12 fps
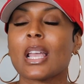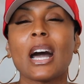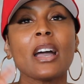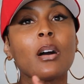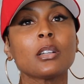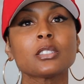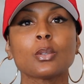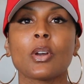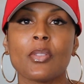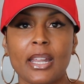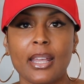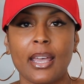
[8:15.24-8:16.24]
I also wear
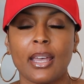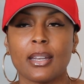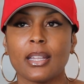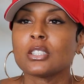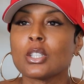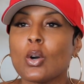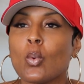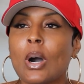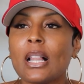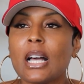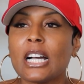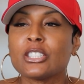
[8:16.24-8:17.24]
that hat. So
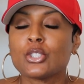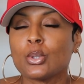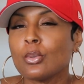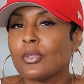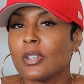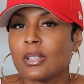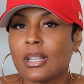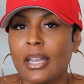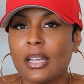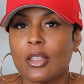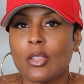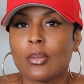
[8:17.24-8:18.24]
while I do feel
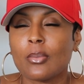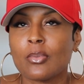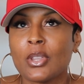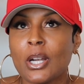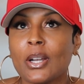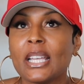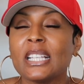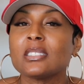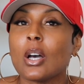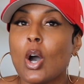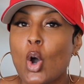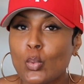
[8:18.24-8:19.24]
like there is
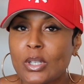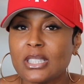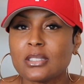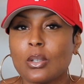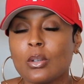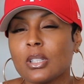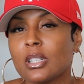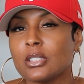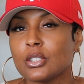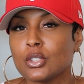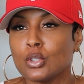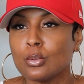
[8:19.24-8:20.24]
onus on the
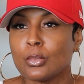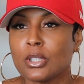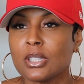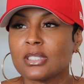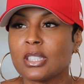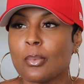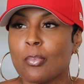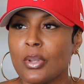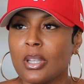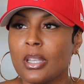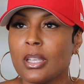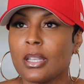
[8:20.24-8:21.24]
consumer to
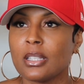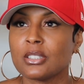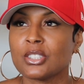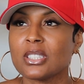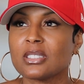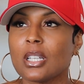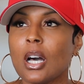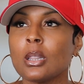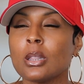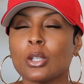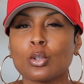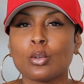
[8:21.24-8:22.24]
be just a
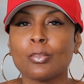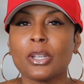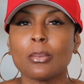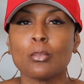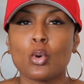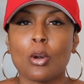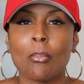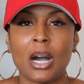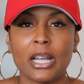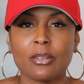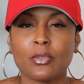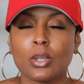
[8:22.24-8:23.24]
little bit more
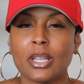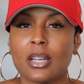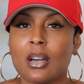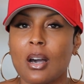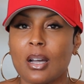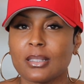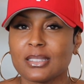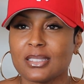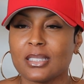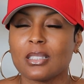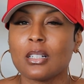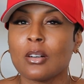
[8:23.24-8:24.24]
mindful and
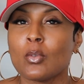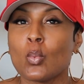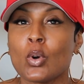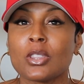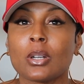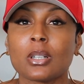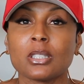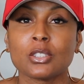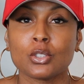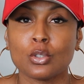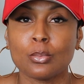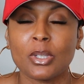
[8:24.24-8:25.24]
cognizant of what they're
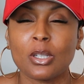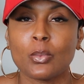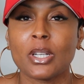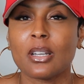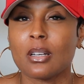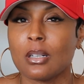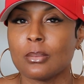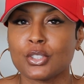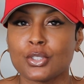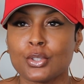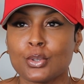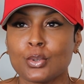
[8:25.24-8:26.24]
consuming when it comes
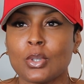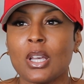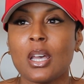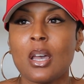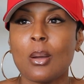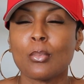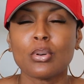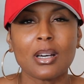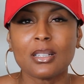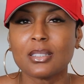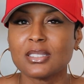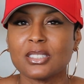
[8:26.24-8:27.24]
to
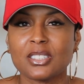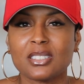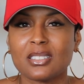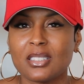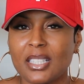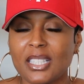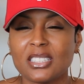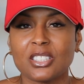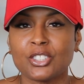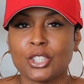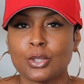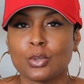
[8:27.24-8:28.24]
products and just things in
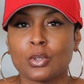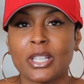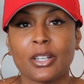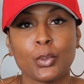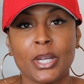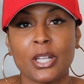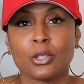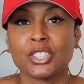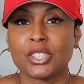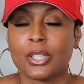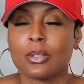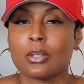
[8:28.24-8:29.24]
general that creators
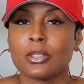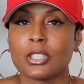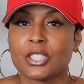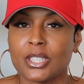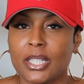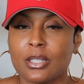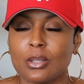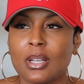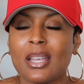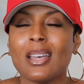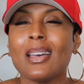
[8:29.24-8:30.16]
share on their channel,